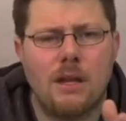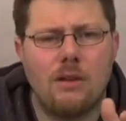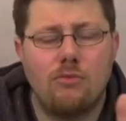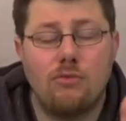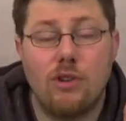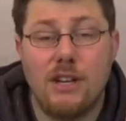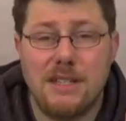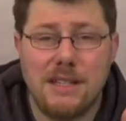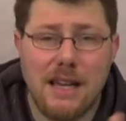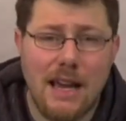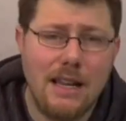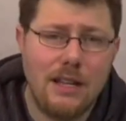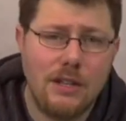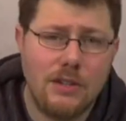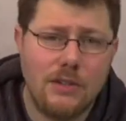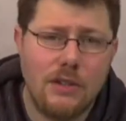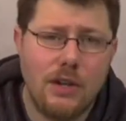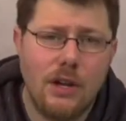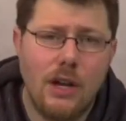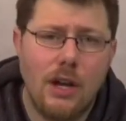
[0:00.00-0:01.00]

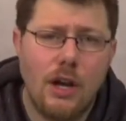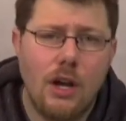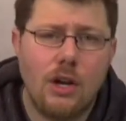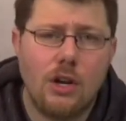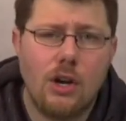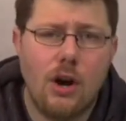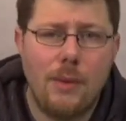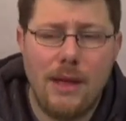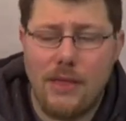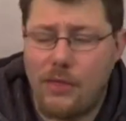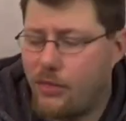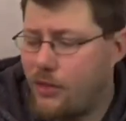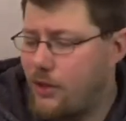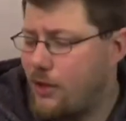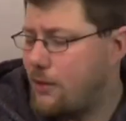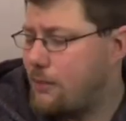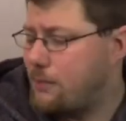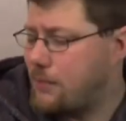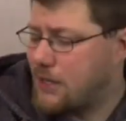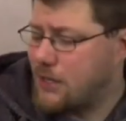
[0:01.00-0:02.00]
retailers comment
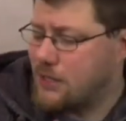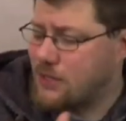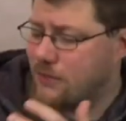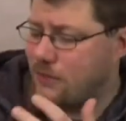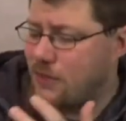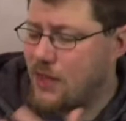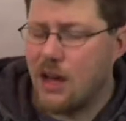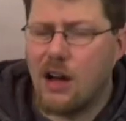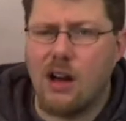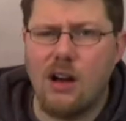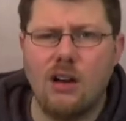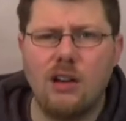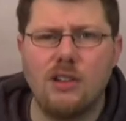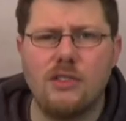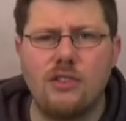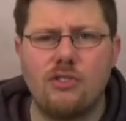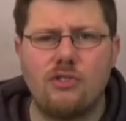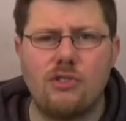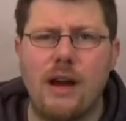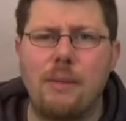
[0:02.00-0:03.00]
that because of the art,
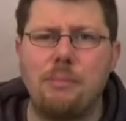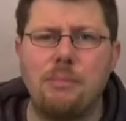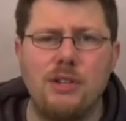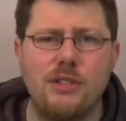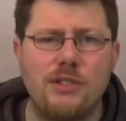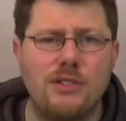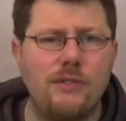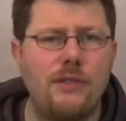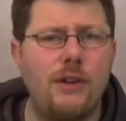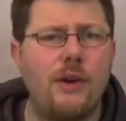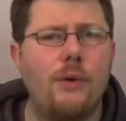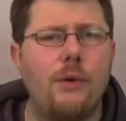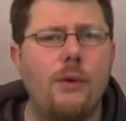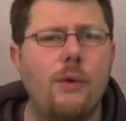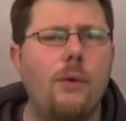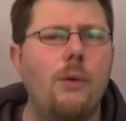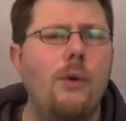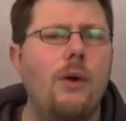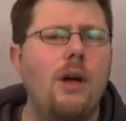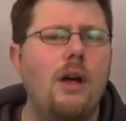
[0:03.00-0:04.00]
the drabness of it
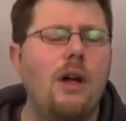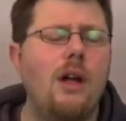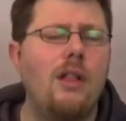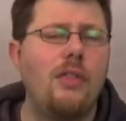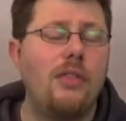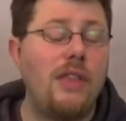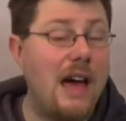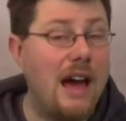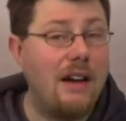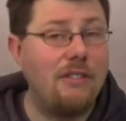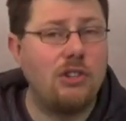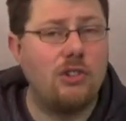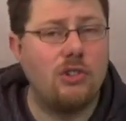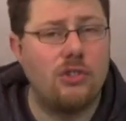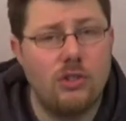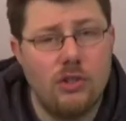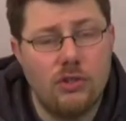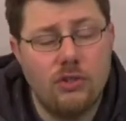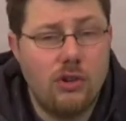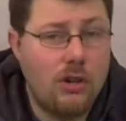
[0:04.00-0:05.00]
all, they're having
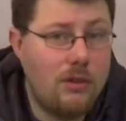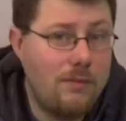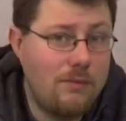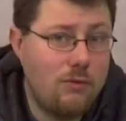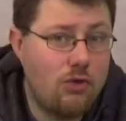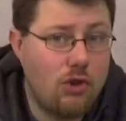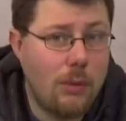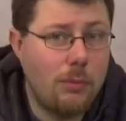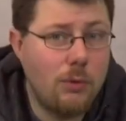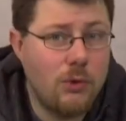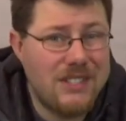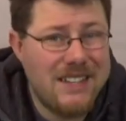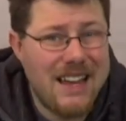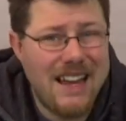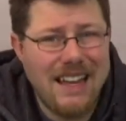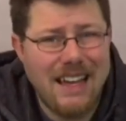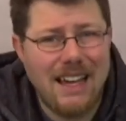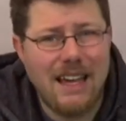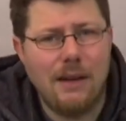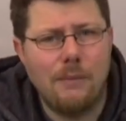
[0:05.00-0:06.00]
trouble
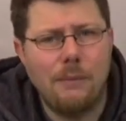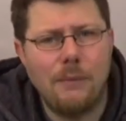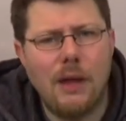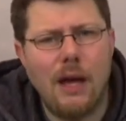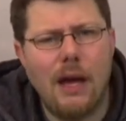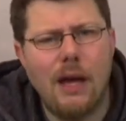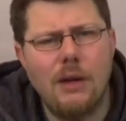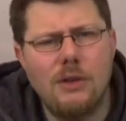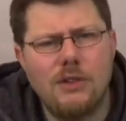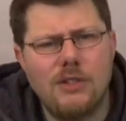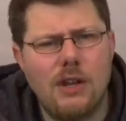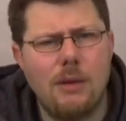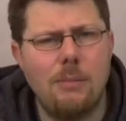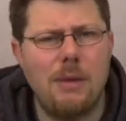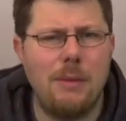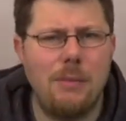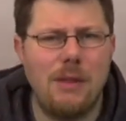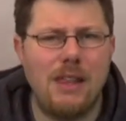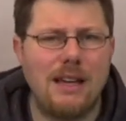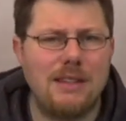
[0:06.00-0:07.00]
selling it. And so
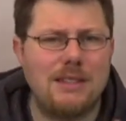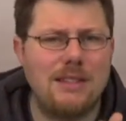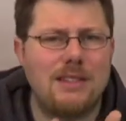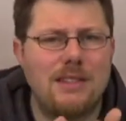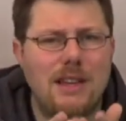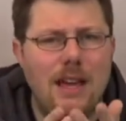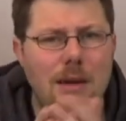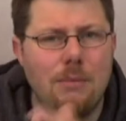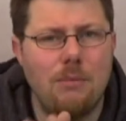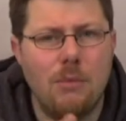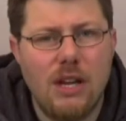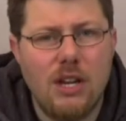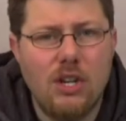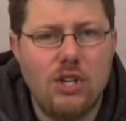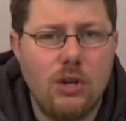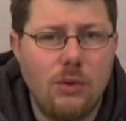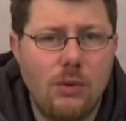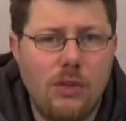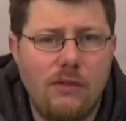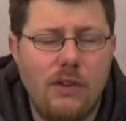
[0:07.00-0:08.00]
maybe that's the same
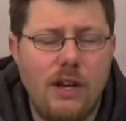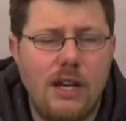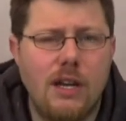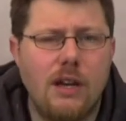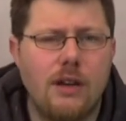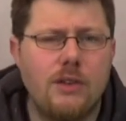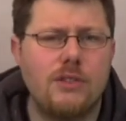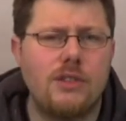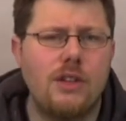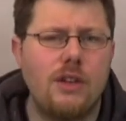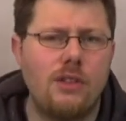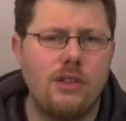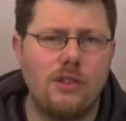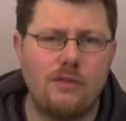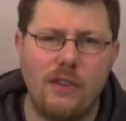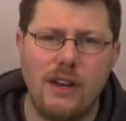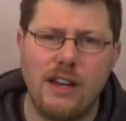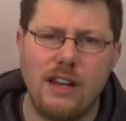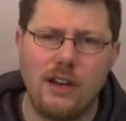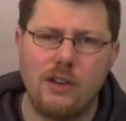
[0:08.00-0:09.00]
issue with the videos, that the
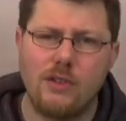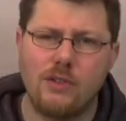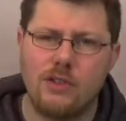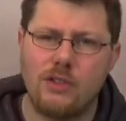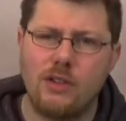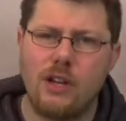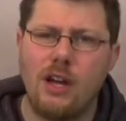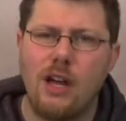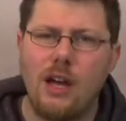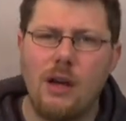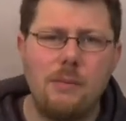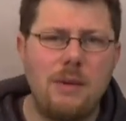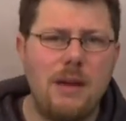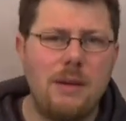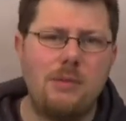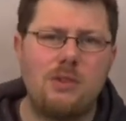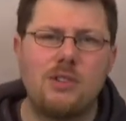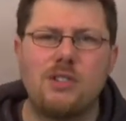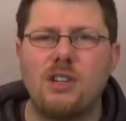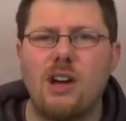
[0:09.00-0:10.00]
videos,
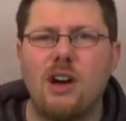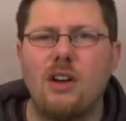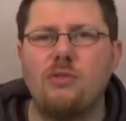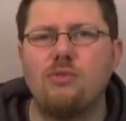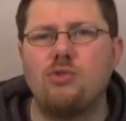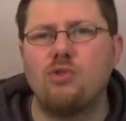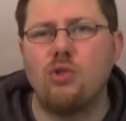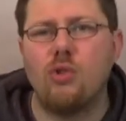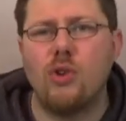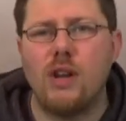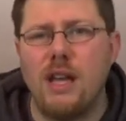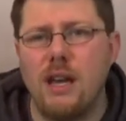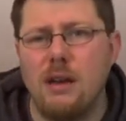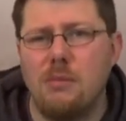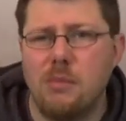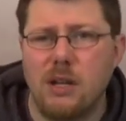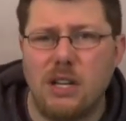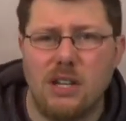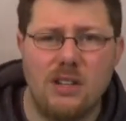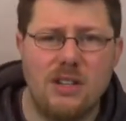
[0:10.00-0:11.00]
people just aren't drawn in
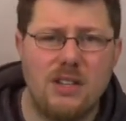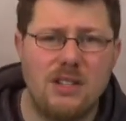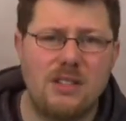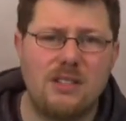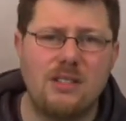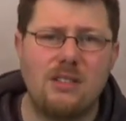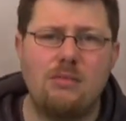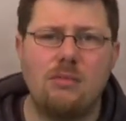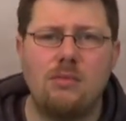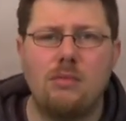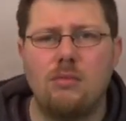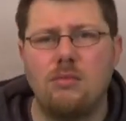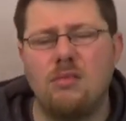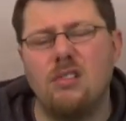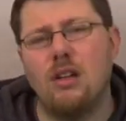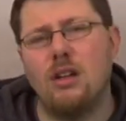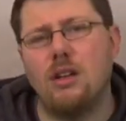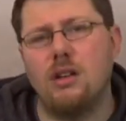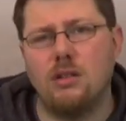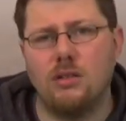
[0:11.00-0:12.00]
because
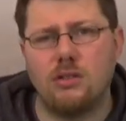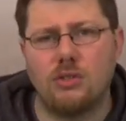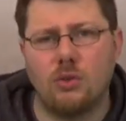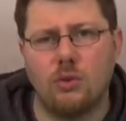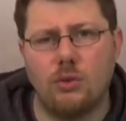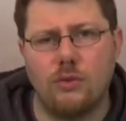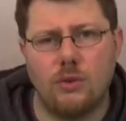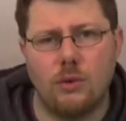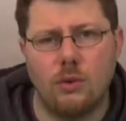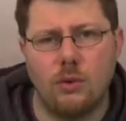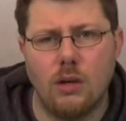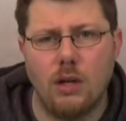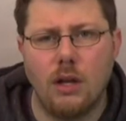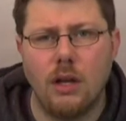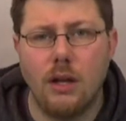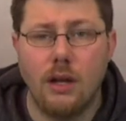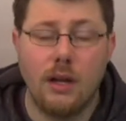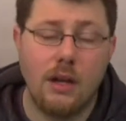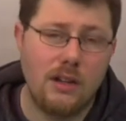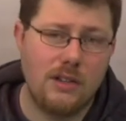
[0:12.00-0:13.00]
it looks awful
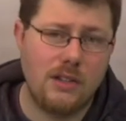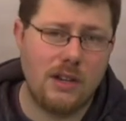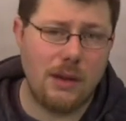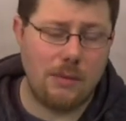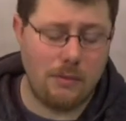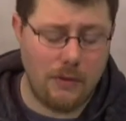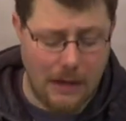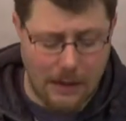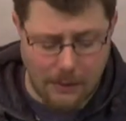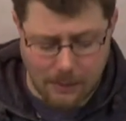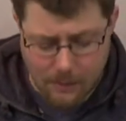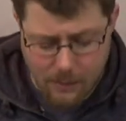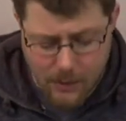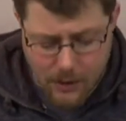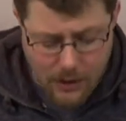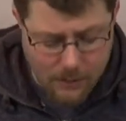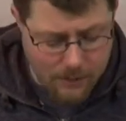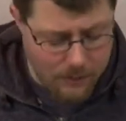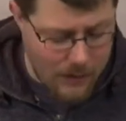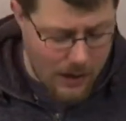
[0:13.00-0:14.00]
type thing.
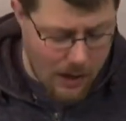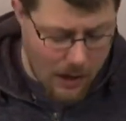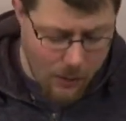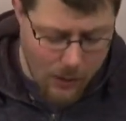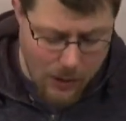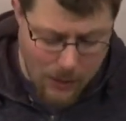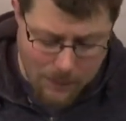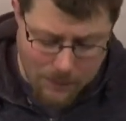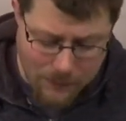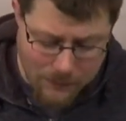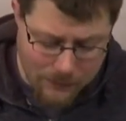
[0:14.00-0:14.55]
But oh well.